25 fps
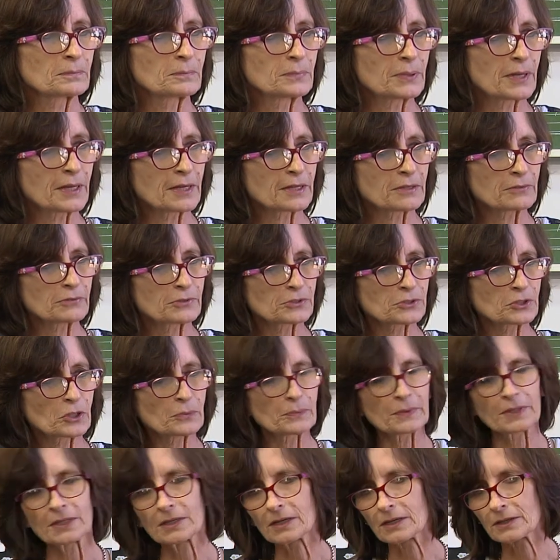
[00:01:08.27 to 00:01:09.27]
playing for so
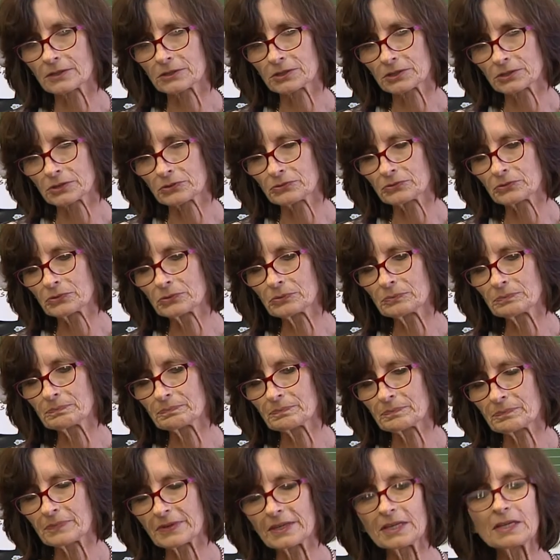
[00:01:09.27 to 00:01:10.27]
many hours in a room,
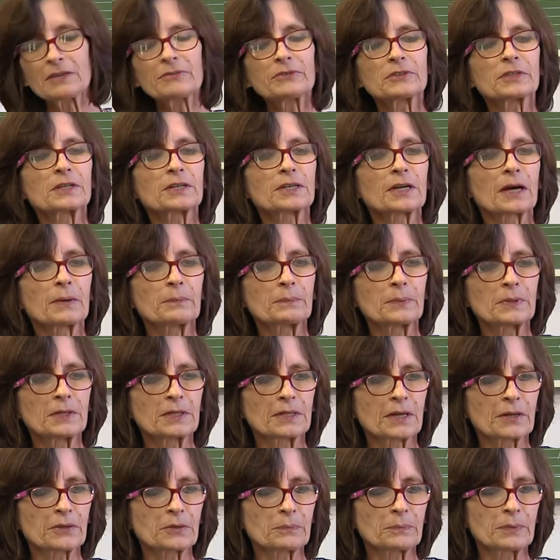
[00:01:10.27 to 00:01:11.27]
even
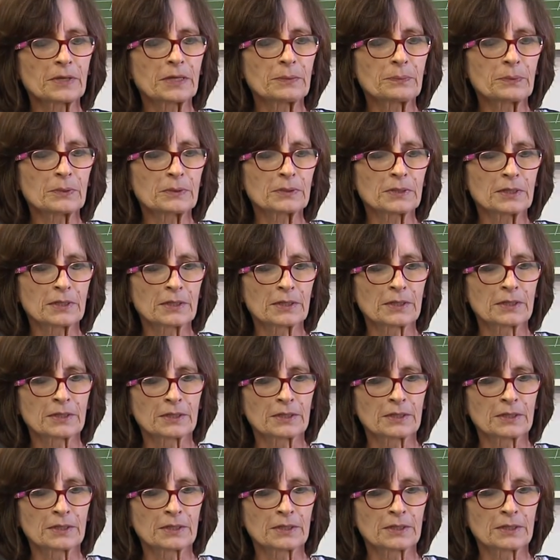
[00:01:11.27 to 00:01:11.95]
accompanying other people,